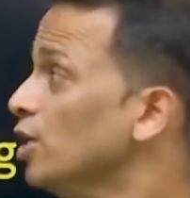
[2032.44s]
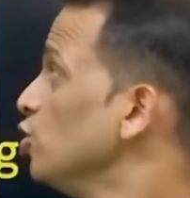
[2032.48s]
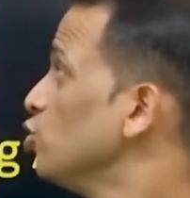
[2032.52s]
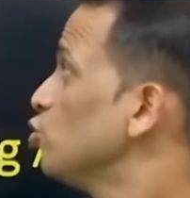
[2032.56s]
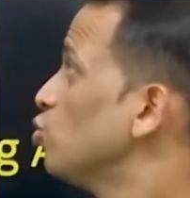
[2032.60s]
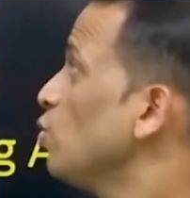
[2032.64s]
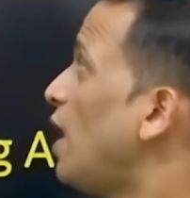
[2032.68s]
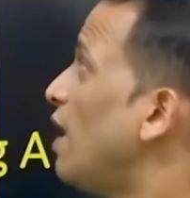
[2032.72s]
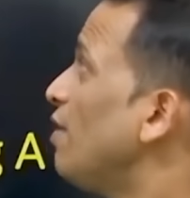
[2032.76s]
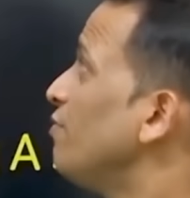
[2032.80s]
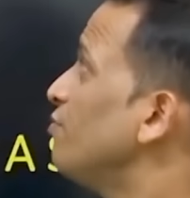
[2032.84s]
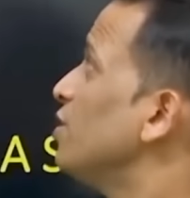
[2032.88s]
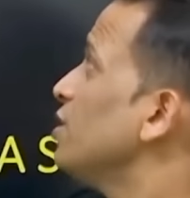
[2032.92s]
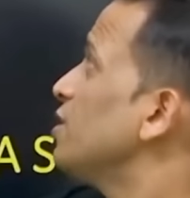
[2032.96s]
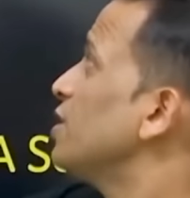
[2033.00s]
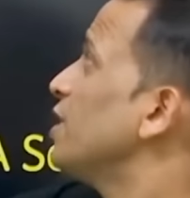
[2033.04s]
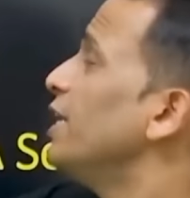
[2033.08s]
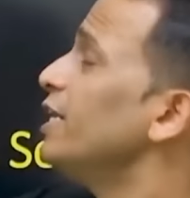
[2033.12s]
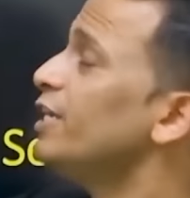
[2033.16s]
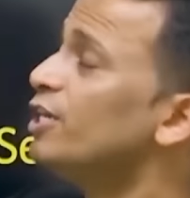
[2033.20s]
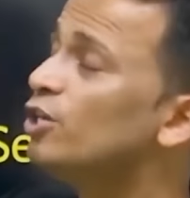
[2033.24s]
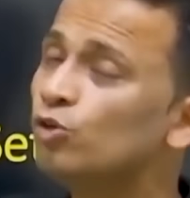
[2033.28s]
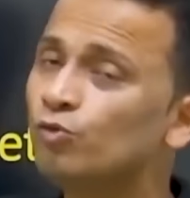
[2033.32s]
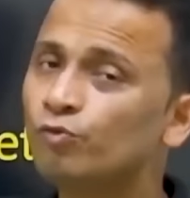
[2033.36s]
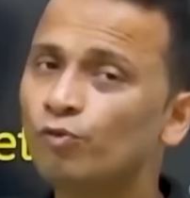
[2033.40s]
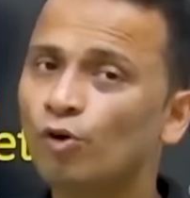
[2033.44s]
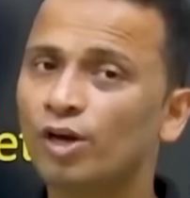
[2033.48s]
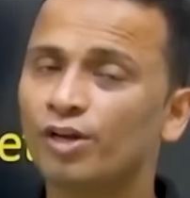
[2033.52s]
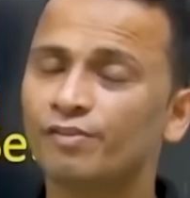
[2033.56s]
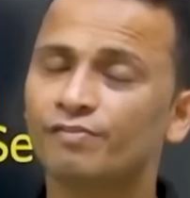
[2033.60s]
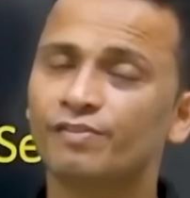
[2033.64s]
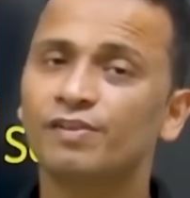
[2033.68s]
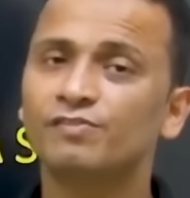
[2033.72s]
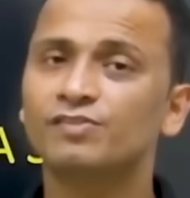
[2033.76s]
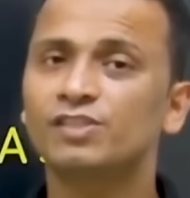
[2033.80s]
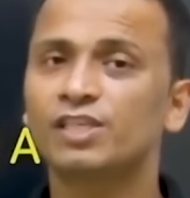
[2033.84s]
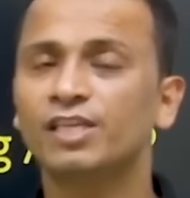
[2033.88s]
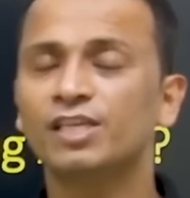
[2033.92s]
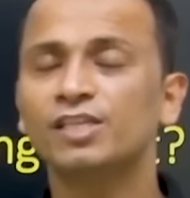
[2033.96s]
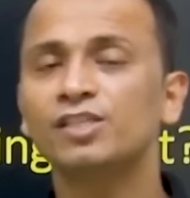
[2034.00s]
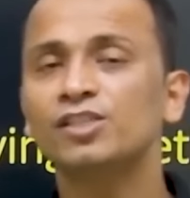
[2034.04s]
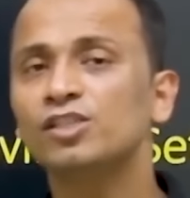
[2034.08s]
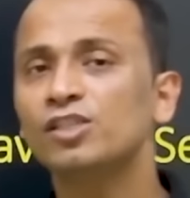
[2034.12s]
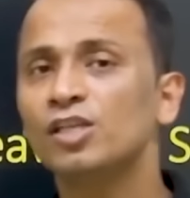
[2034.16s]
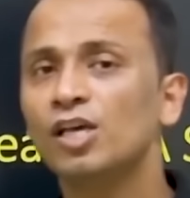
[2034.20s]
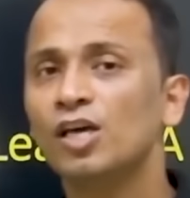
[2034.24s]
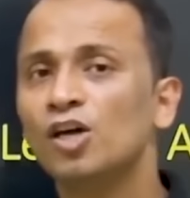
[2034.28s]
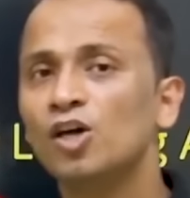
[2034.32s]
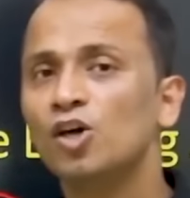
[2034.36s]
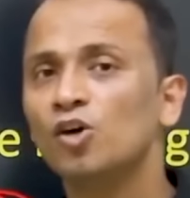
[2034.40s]
So after 30 to 45
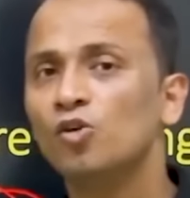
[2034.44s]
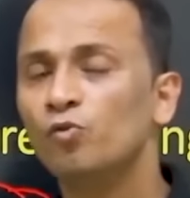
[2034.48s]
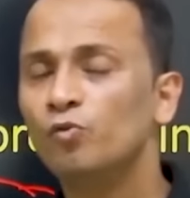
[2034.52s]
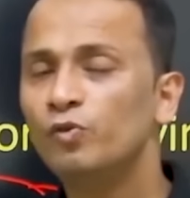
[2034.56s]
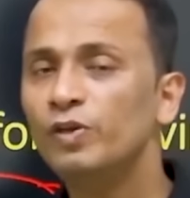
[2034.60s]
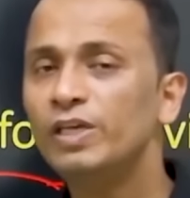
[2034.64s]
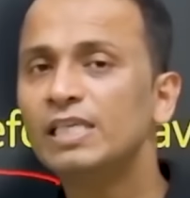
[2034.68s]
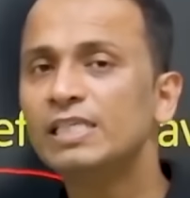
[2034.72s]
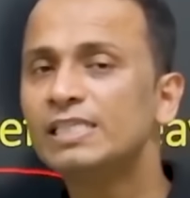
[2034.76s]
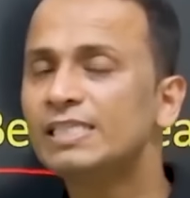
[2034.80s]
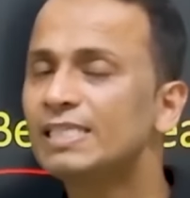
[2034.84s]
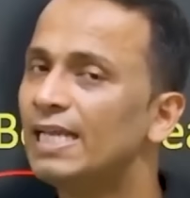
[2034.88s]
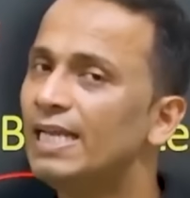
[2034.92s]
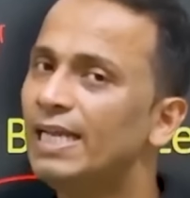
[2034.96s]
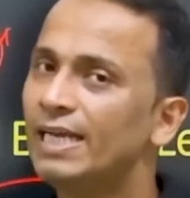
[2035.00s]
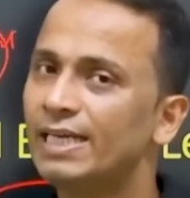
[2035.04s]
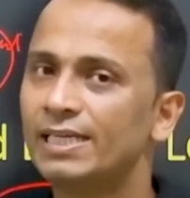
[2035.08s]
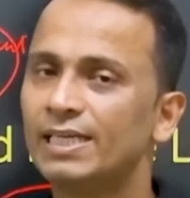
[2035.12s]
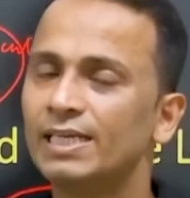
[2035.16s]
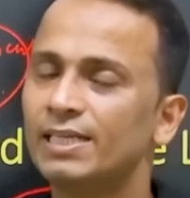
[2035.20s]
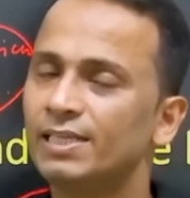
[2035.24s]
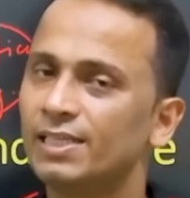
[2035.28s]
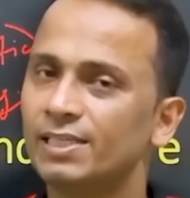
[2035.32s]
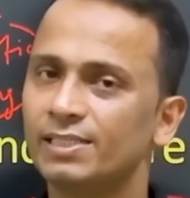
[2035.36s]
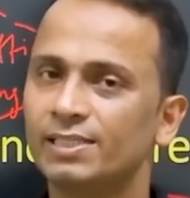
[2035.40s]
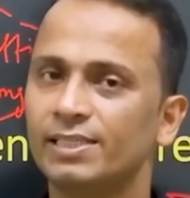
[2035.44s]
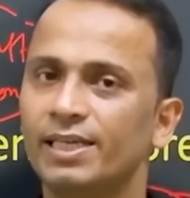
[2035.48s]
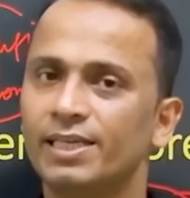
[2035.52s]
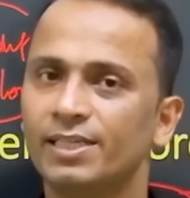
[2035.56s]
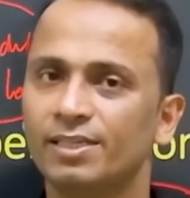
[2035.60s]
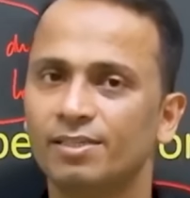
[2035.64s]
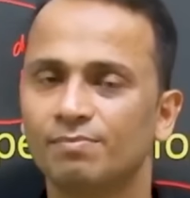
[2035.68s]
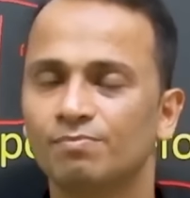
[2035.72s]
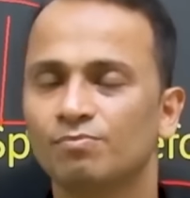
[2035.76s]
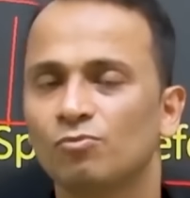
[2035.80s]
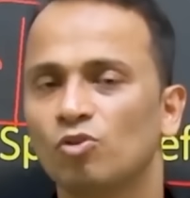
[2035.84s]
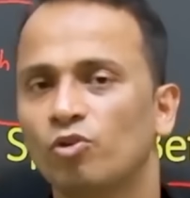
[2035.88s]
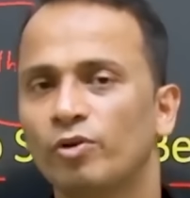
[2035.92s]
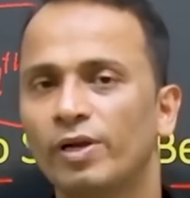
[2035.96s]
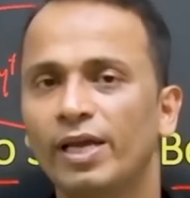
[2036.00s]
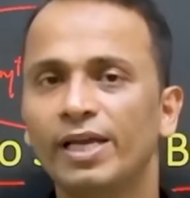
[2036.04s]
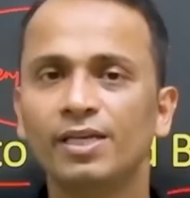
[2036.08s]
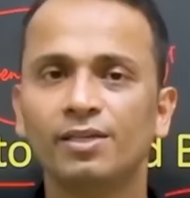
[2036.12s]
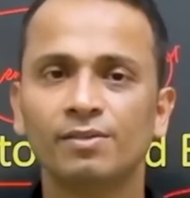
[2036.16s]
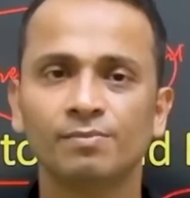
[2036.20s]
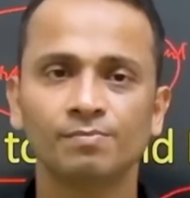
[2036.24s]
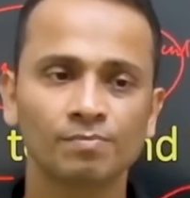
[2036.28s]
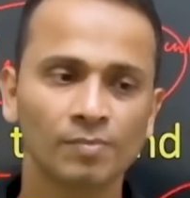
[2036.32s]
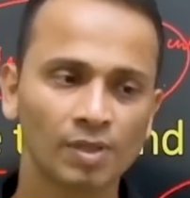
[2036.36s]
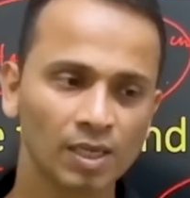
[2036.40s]
seconds, we selected the set,
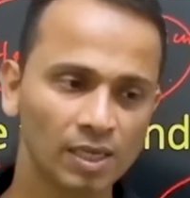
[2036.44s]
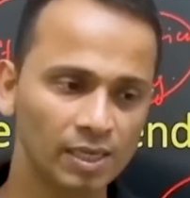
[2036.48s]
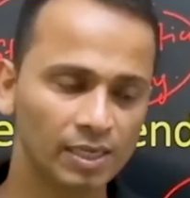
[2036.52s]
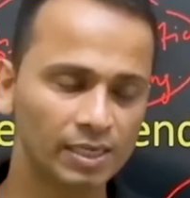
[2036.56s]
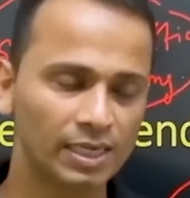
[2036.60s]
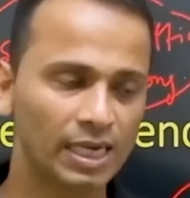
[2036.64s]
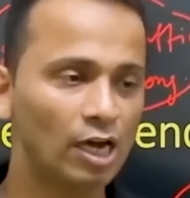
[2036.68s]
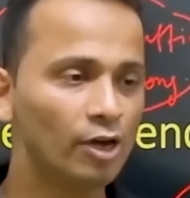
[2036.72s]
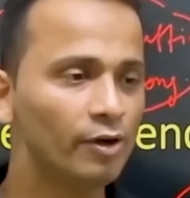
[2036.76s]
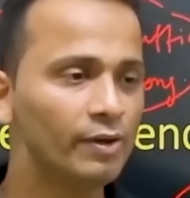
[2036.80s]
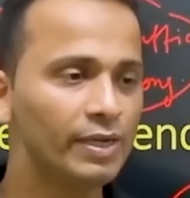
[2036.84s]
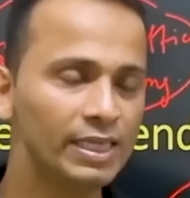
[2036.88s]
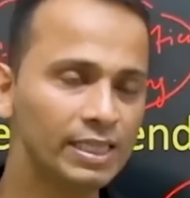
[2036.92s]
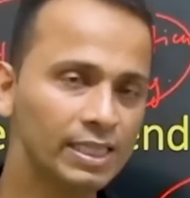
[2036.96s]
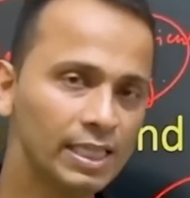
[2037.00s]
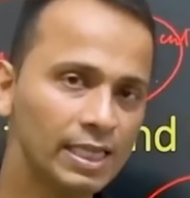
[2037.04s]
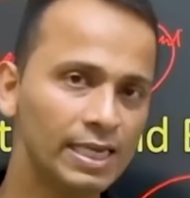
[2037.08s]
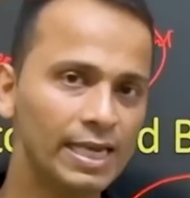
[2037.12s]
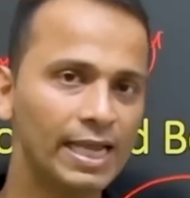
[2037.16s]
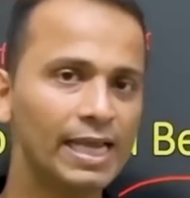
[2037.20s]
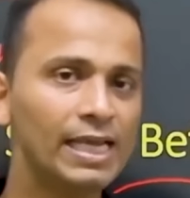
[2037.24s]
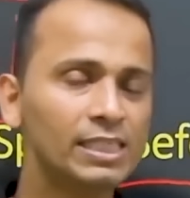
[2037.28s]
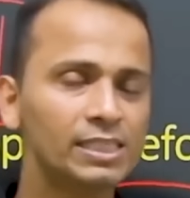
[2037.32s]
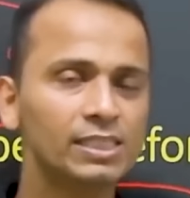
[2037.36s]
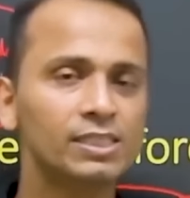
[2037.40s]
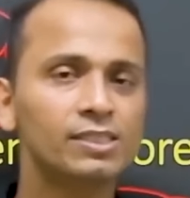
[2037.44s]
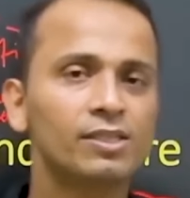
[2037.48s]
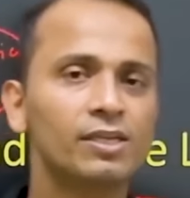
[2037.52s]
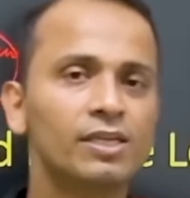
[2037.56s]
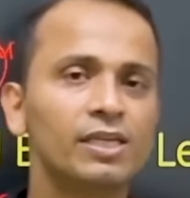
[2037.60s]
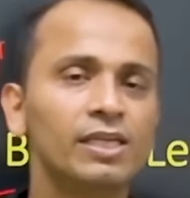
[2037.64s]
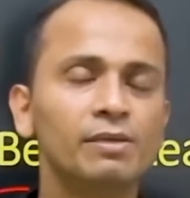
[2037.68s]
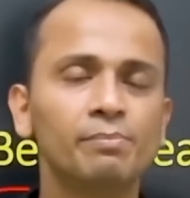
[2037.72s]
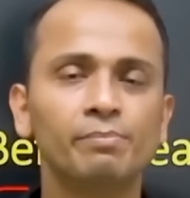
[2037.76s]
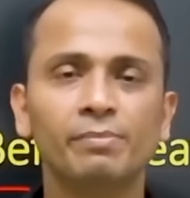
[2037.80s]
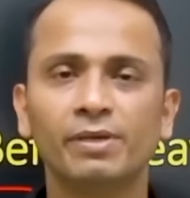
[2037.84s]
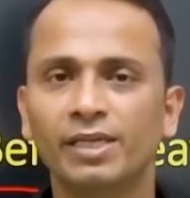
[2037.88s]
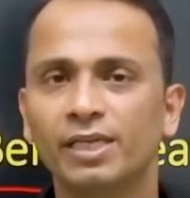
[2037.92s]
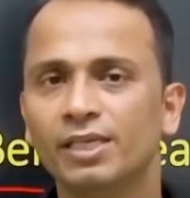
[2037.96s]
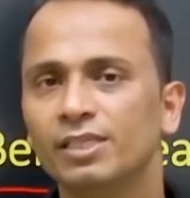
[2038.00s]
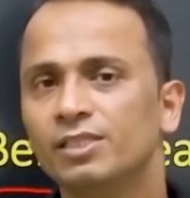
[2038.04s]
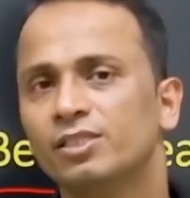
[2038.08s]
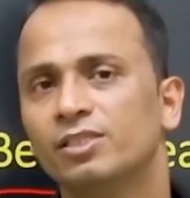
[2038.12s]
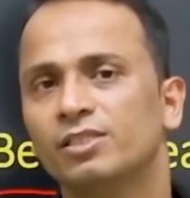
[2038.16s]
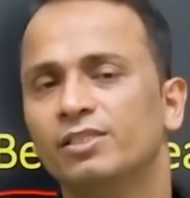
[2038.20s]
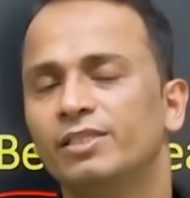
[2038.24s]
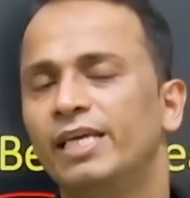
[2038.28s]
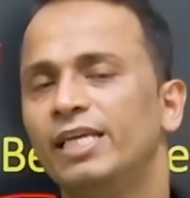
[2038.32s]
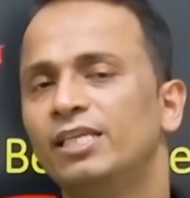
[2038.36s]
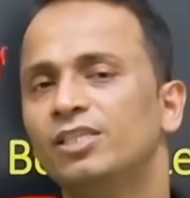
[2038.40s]
right? Now in the next 3
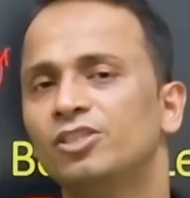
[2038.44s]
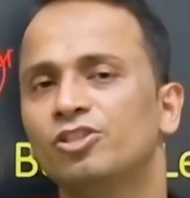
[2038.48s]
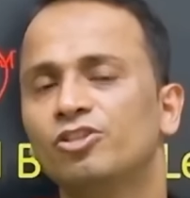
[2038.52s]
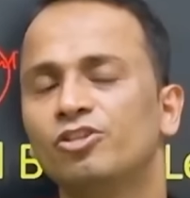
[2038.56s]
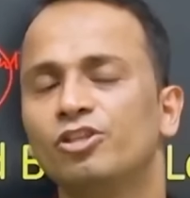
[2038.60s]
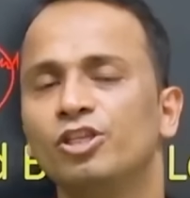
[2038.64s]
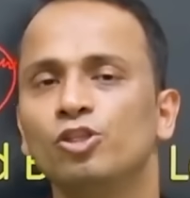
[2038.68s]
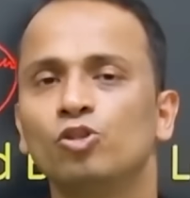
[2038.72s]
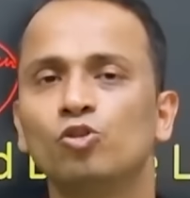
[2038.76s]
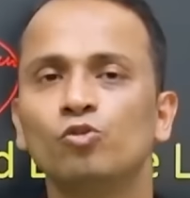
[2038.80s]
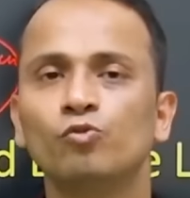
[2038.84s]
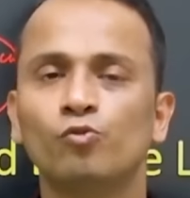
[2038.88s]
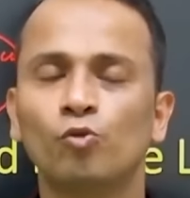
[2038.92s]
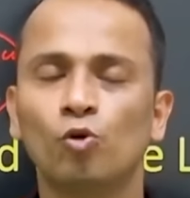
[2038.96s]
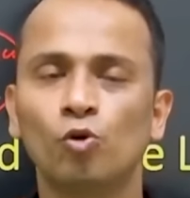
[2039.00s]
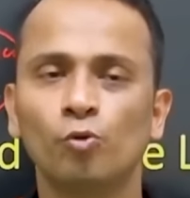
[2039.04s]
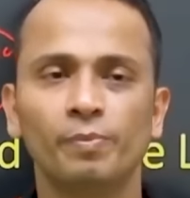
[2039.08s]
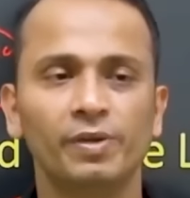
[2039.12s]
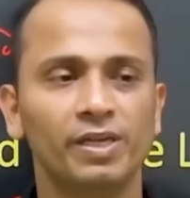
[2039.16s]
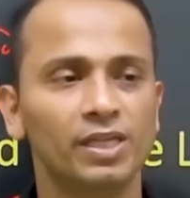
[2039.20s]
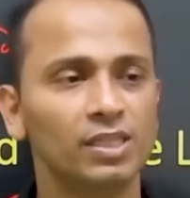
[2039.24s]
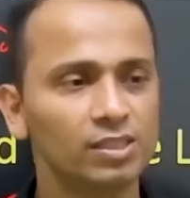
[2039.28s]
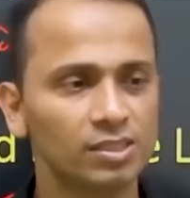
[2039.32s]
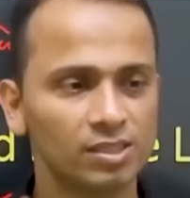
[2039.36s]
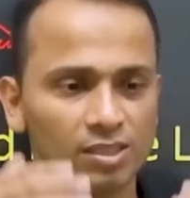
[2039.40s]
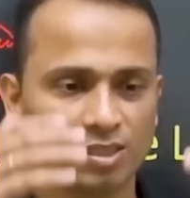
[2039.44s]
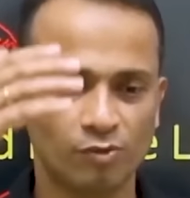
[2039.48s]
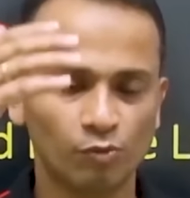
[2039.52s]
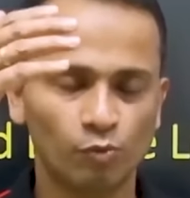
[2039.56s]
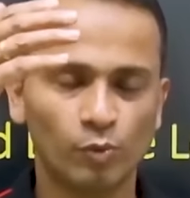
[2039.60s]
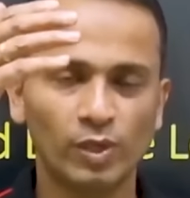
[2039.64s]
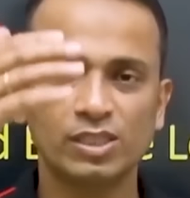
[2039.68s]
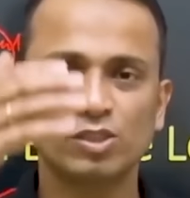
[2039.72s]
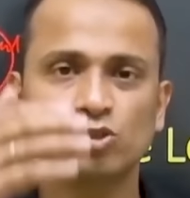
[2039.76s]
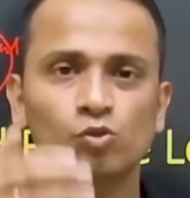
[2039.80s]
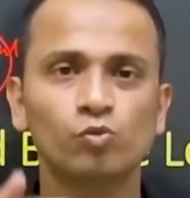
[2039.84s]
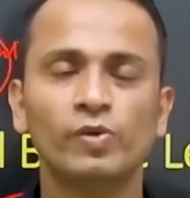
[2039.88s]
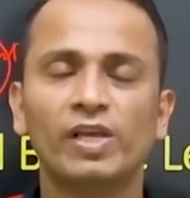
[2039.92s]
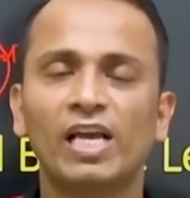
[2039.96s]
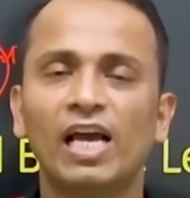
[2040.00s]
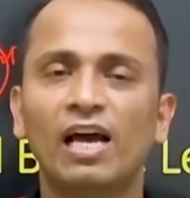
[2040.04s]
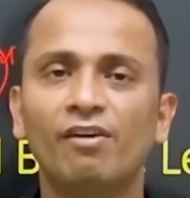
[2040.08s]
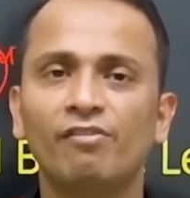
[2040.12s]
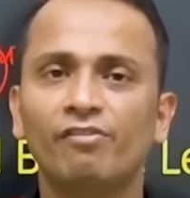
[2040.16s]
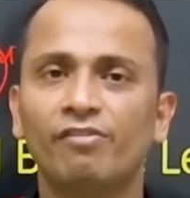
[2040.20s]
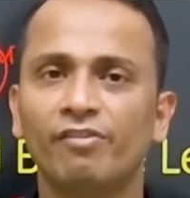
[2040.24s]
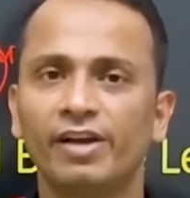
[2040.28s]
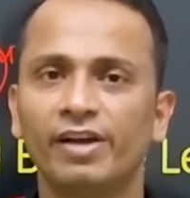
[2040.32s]
minutes, next 3 to 4 minutes, once we have